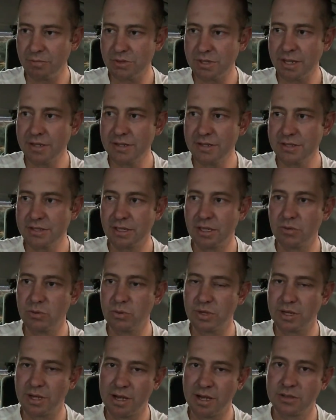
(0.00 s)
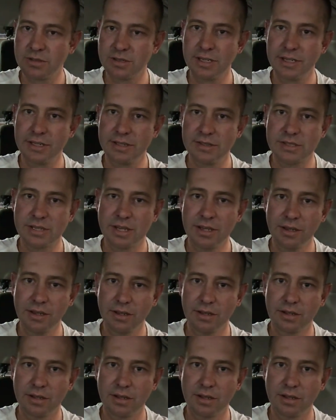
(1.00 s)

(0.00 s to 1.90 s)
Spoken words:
they sell it with a 100 litre tank,